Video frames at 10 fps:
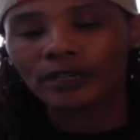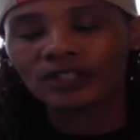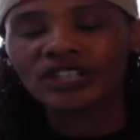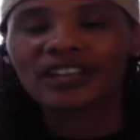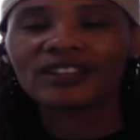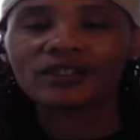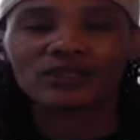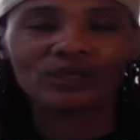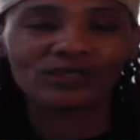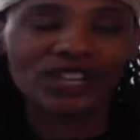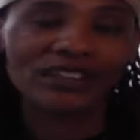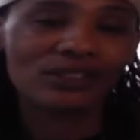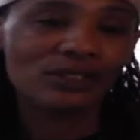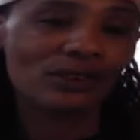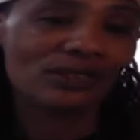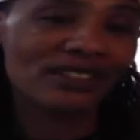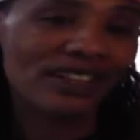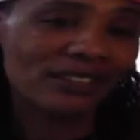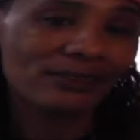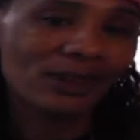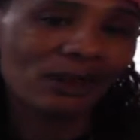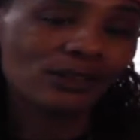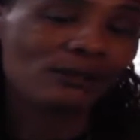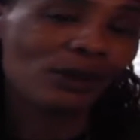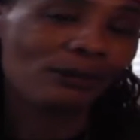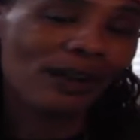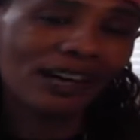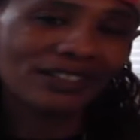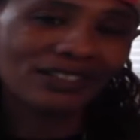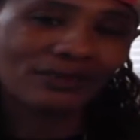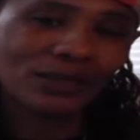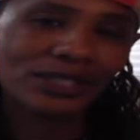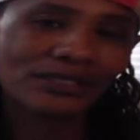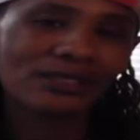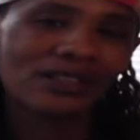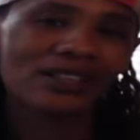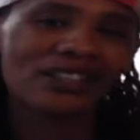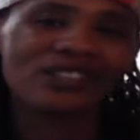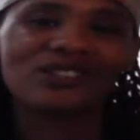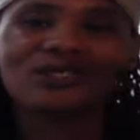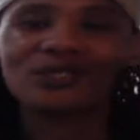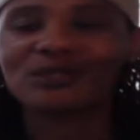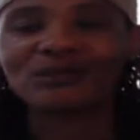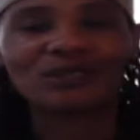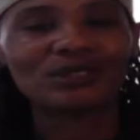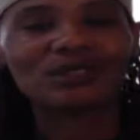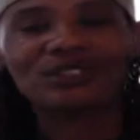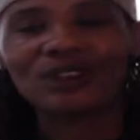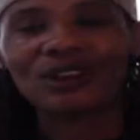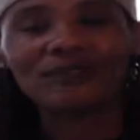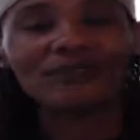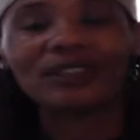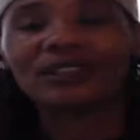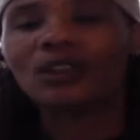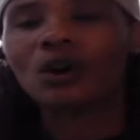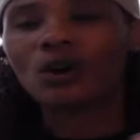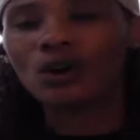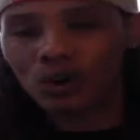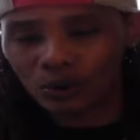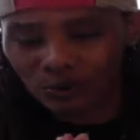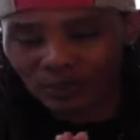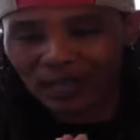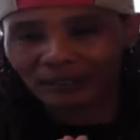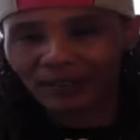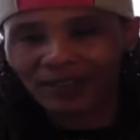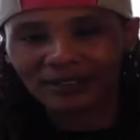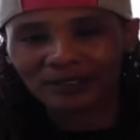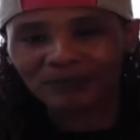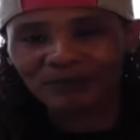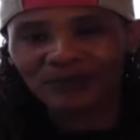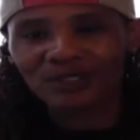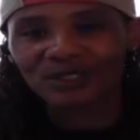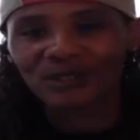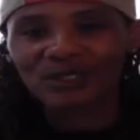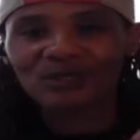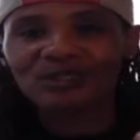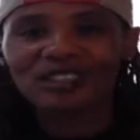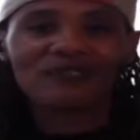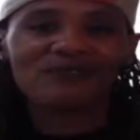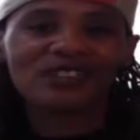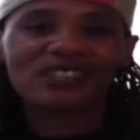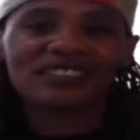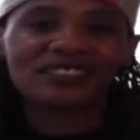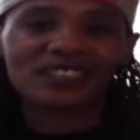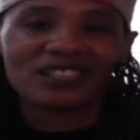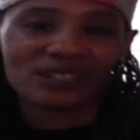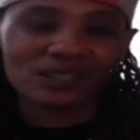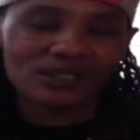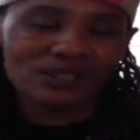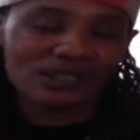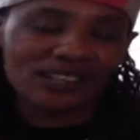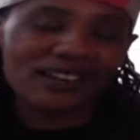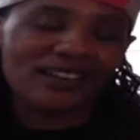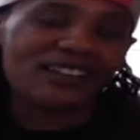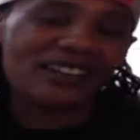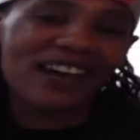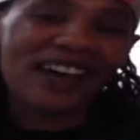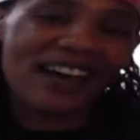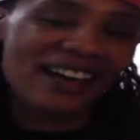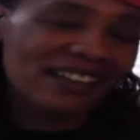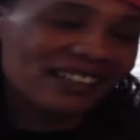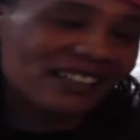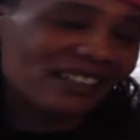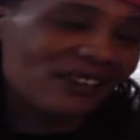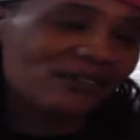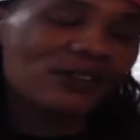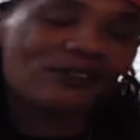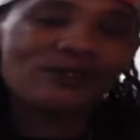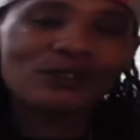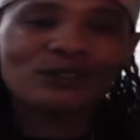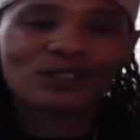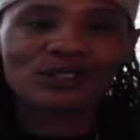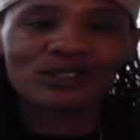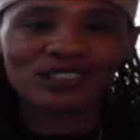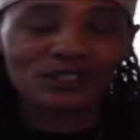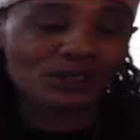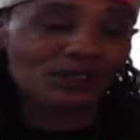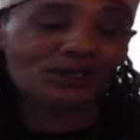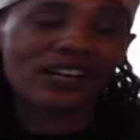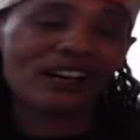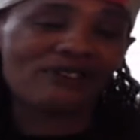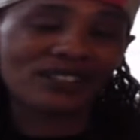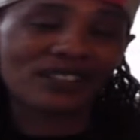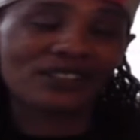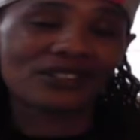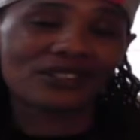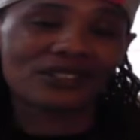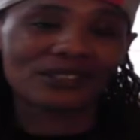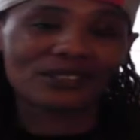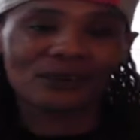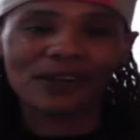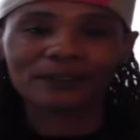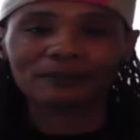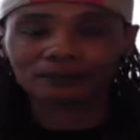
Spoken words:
changing those negative thoughts to more positive ones, you'll start feeling a whole lot better. So use that feeling to kind of guide any of your future internal conversations. All right.